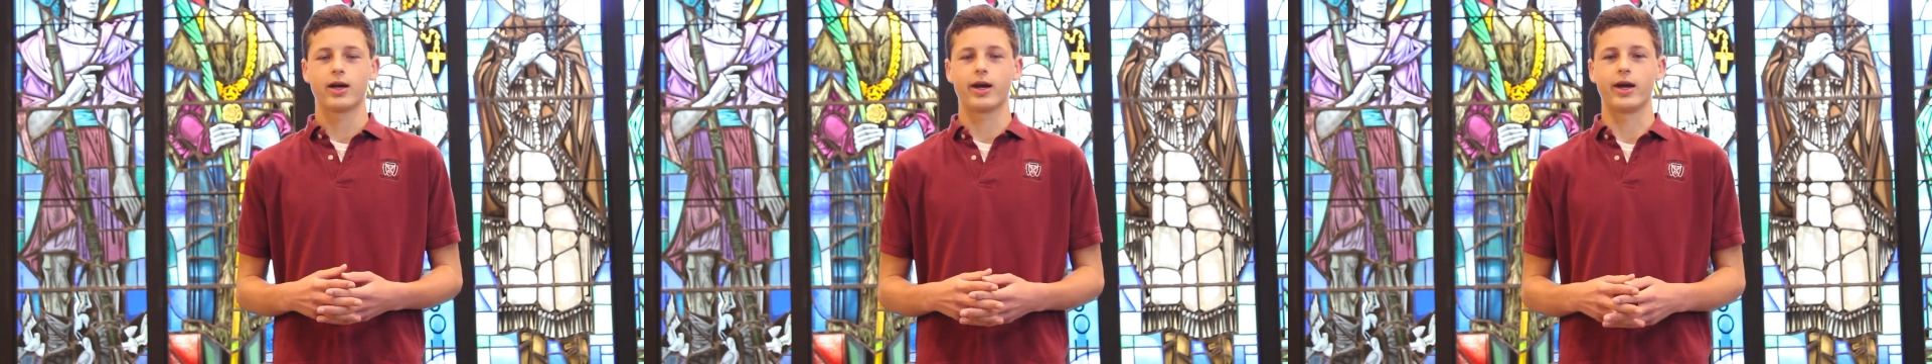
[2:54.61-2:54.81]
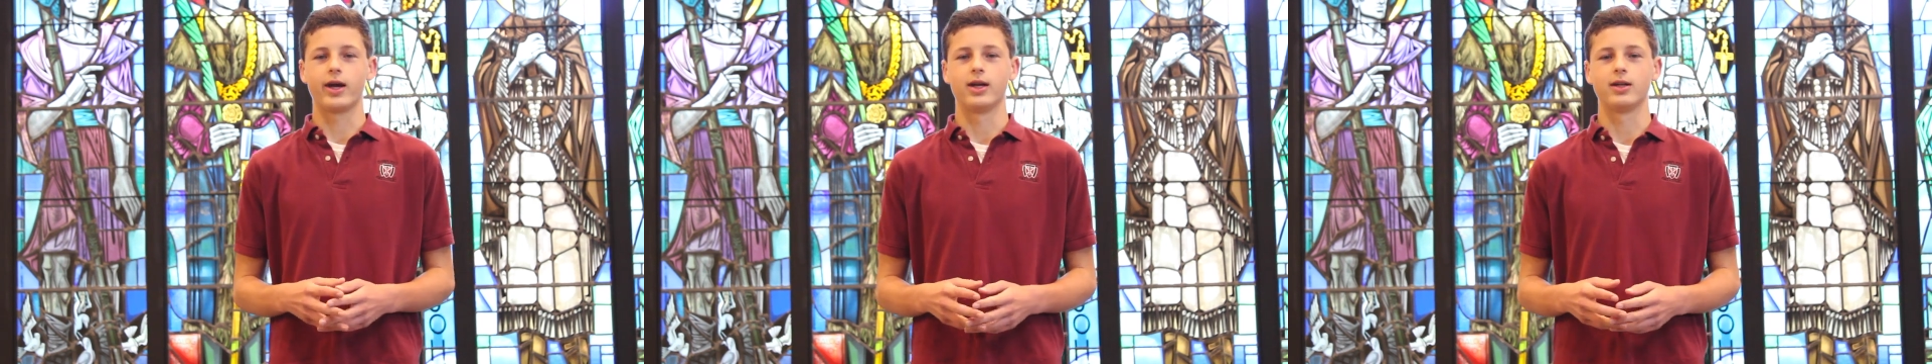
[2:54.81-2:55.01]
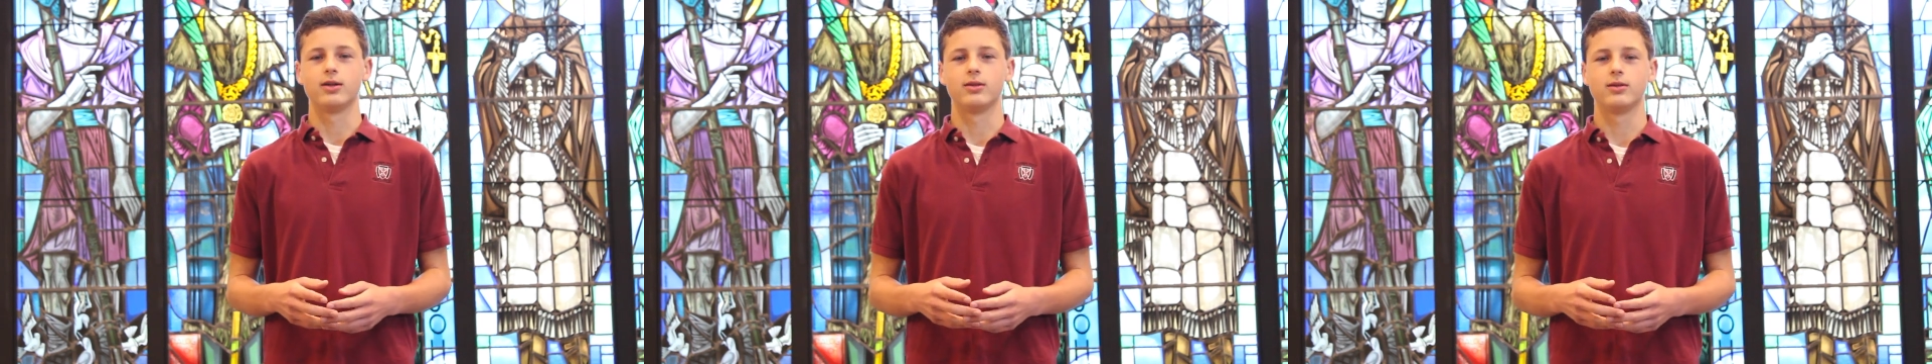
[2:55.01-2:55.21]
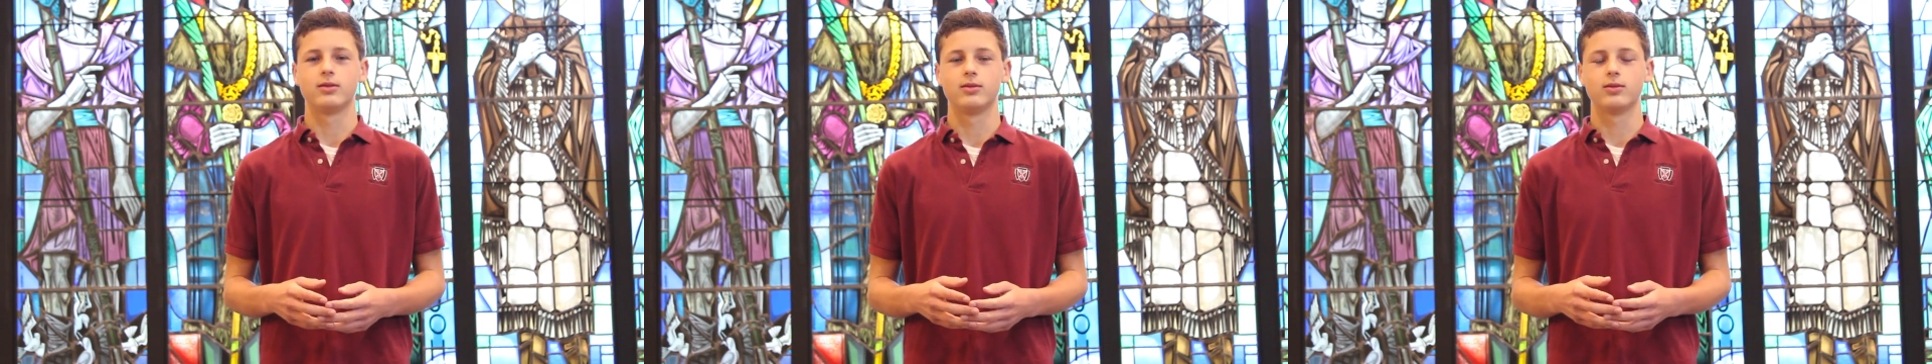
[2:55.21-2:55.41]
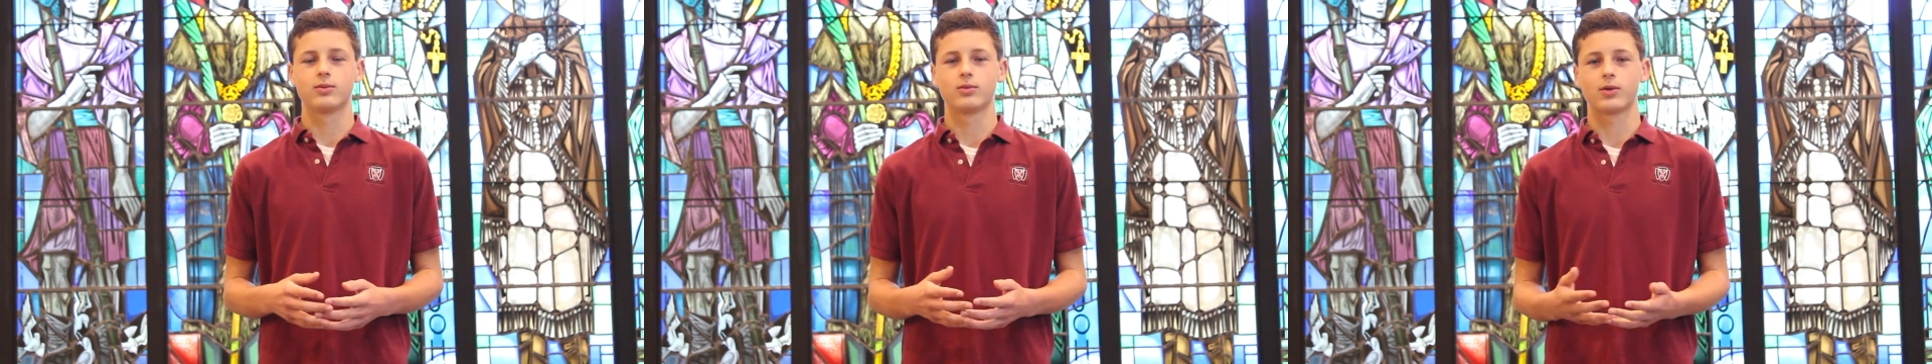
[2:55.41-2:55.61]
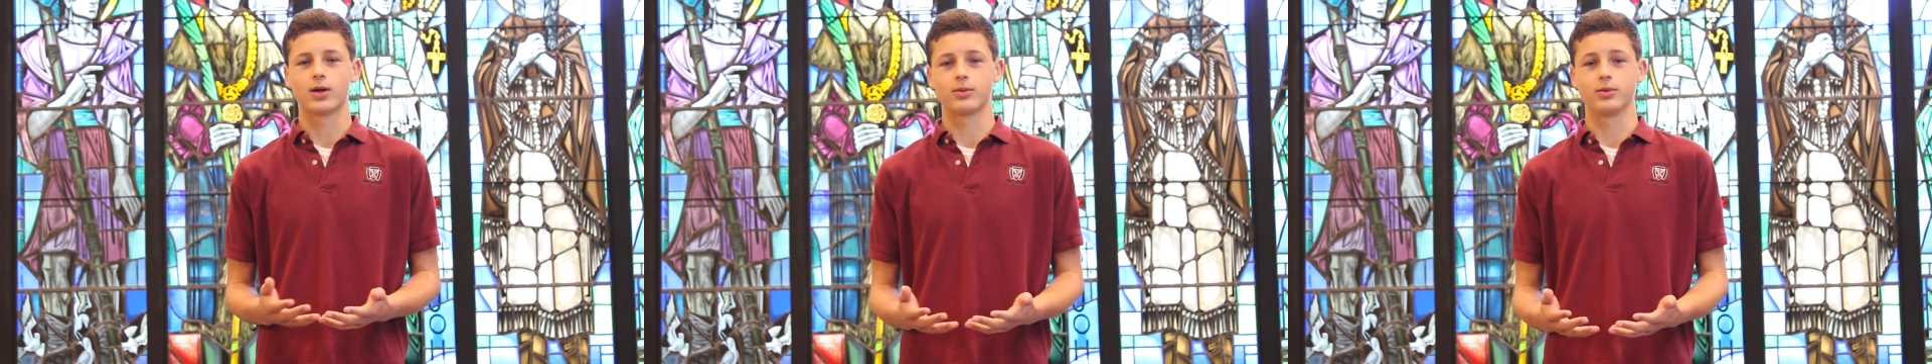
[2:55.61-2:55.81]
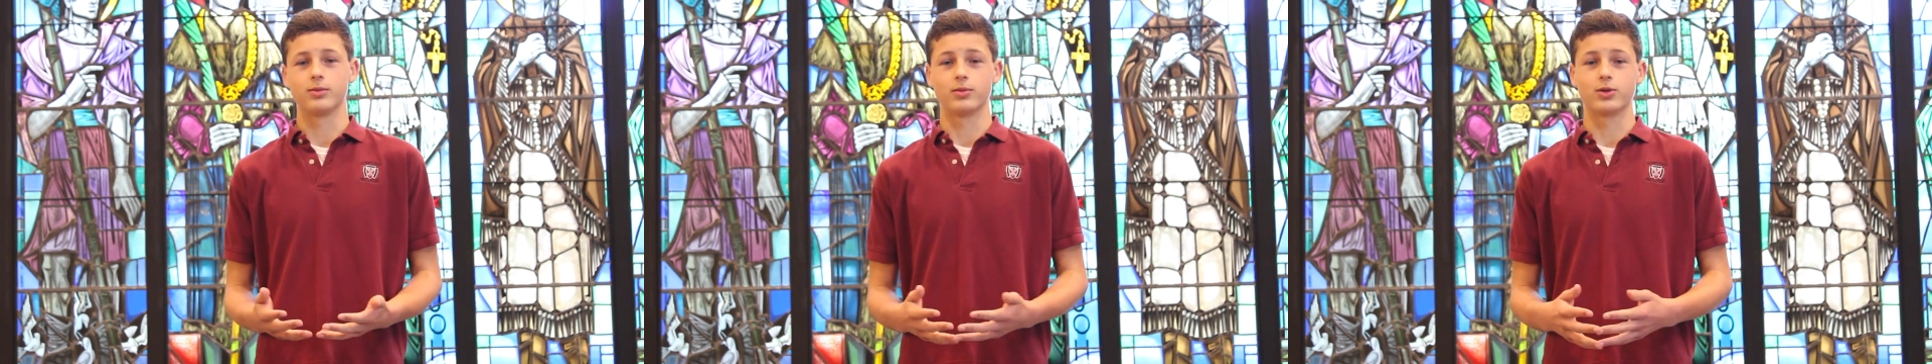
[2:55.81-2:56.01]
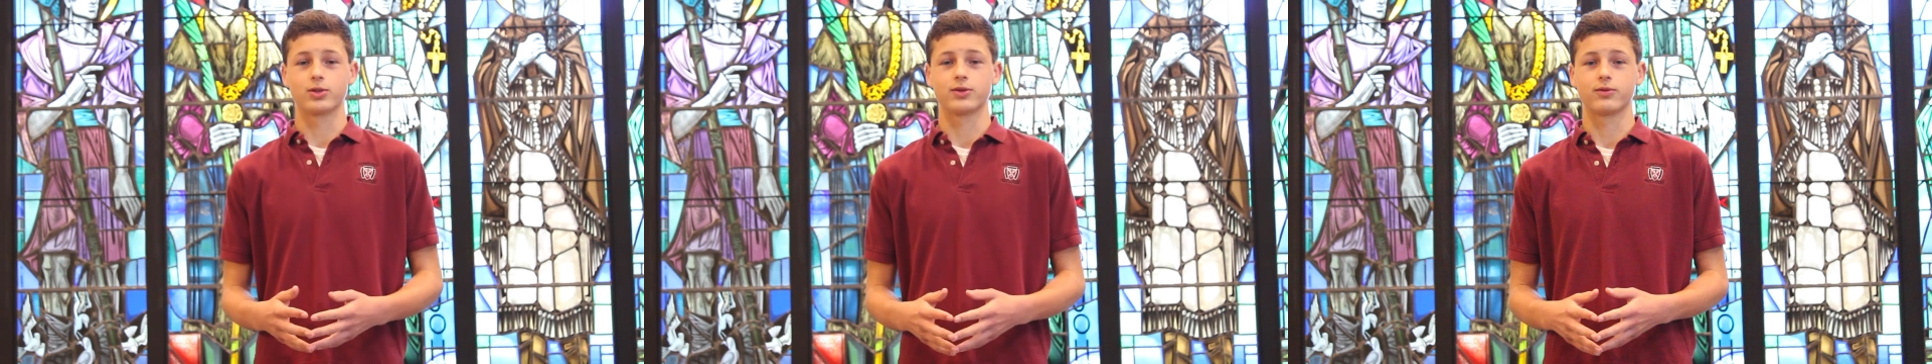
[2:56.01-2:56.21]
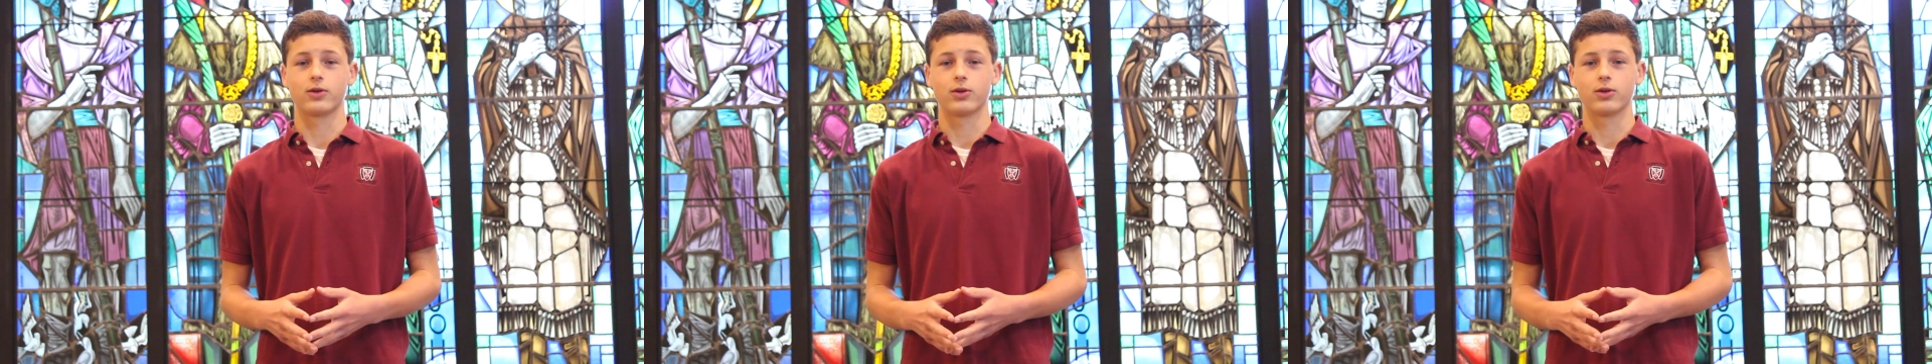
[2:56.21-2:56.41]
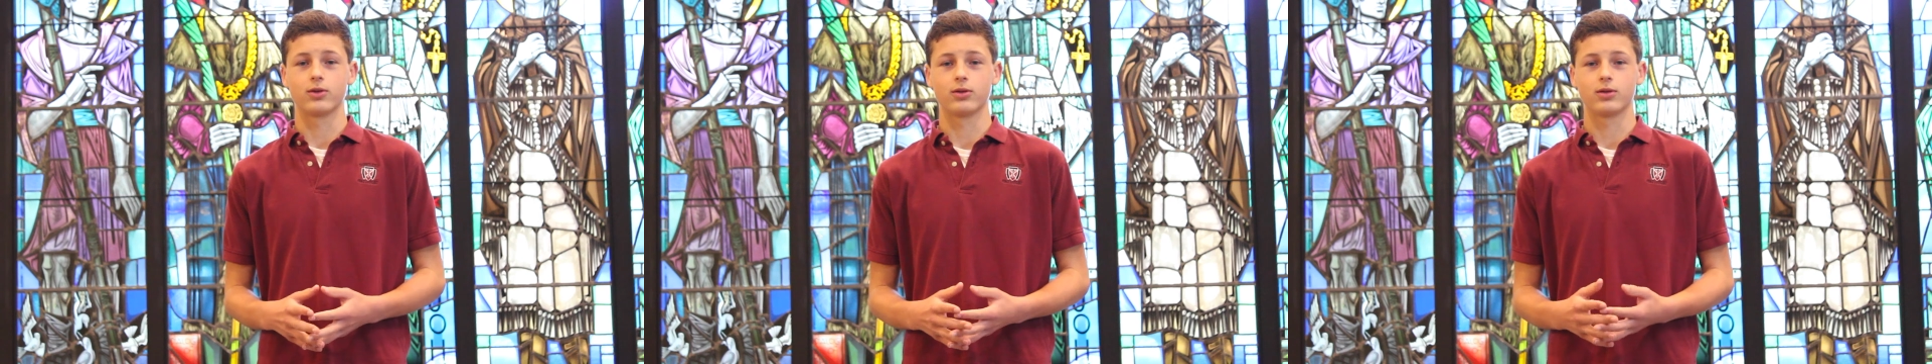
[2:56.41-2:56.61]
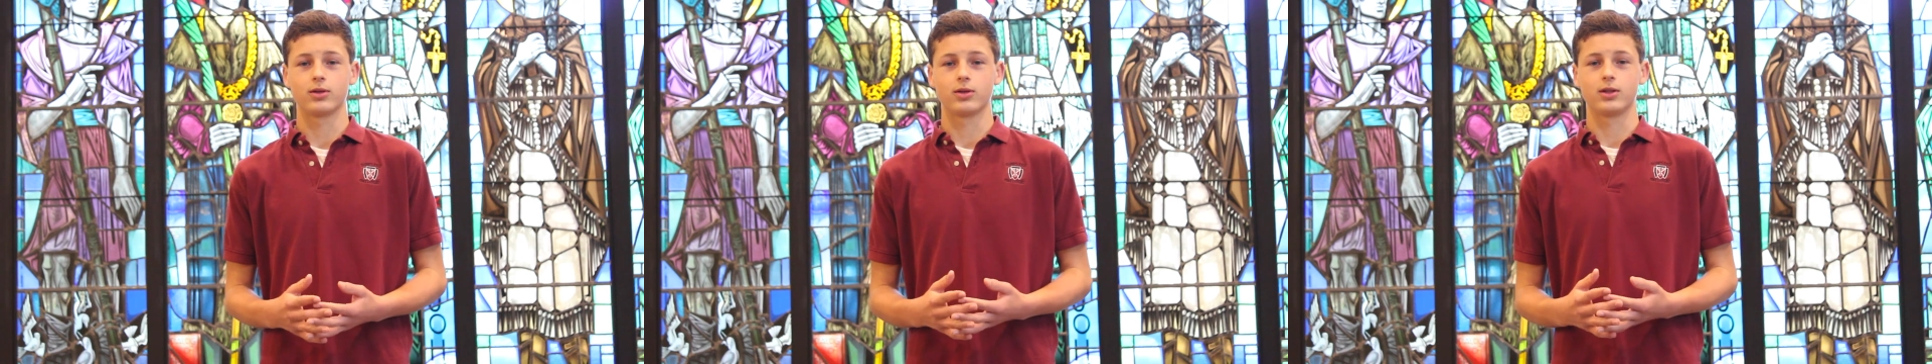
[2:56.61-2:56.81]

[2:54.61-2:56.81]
and probably most of all,